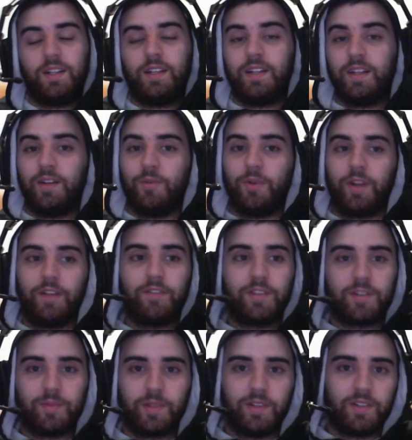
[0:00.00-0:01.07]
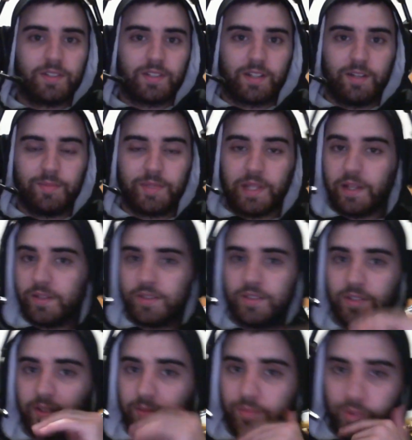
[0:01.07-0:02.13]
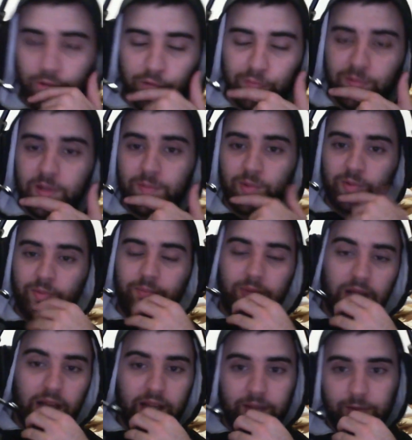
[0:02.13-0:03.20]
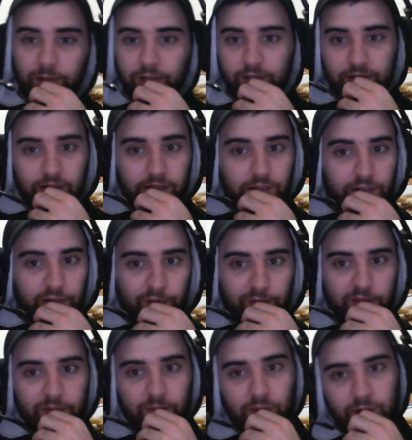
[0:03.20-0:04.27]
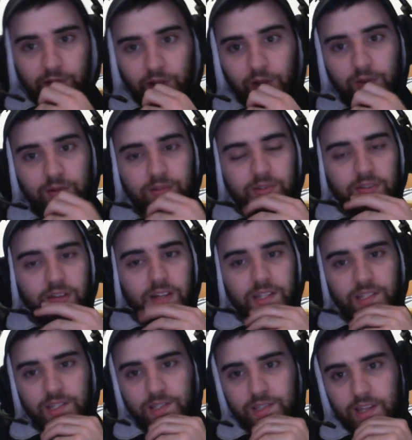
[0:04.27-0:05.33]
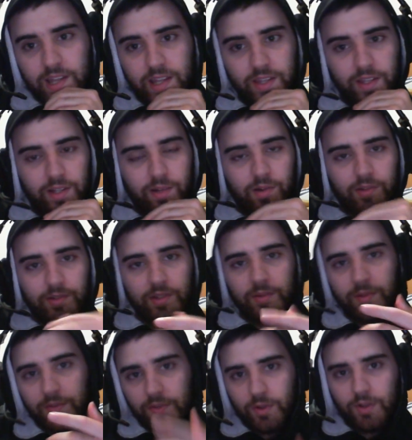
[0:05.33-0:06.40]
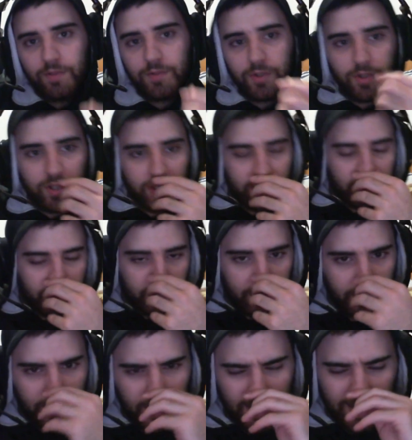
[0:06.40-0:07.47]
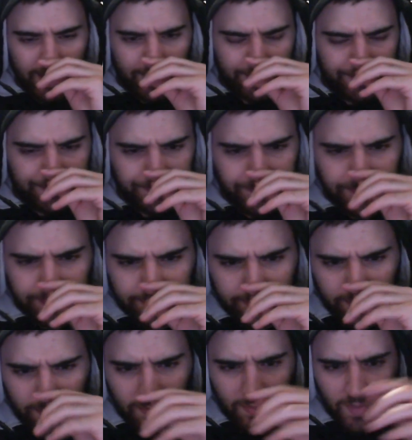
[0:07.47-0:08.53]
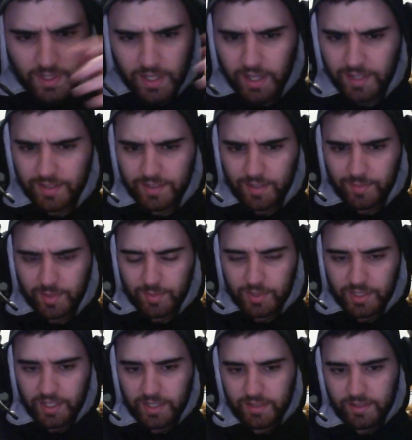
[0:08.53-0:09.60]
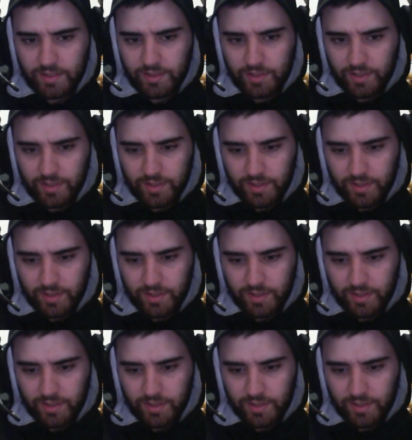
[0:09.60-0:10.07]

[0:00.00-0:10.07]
whatever, to be honest. Like I'm down to improve people's play, because a lot of people don't understand the concept of Call of Duty. Like in some people's heads it's just